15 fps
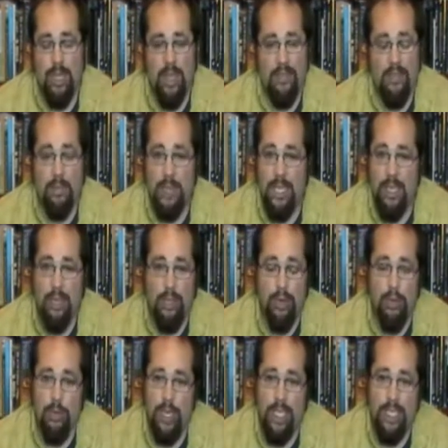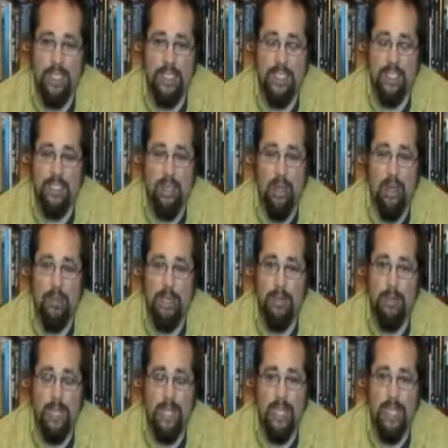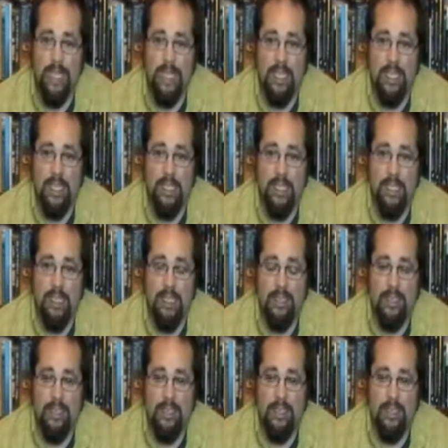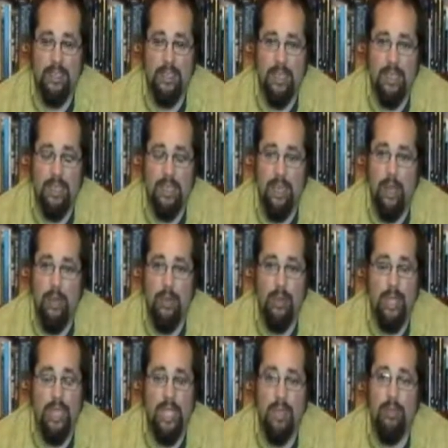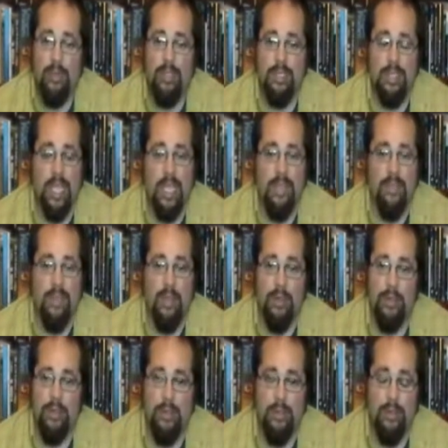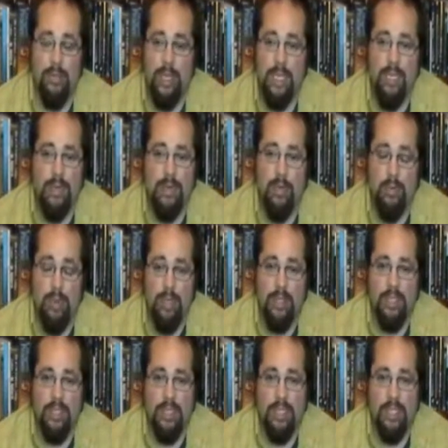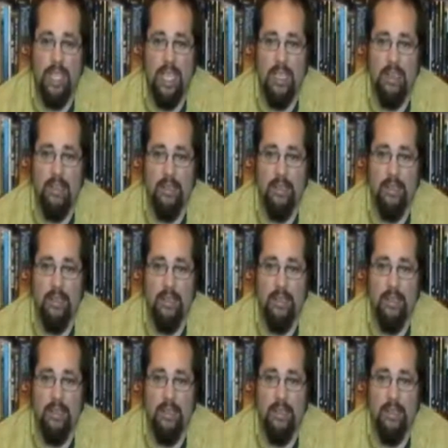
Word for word: I have to be a good witness He's called me to be. And know that He will save those whom He wants to save.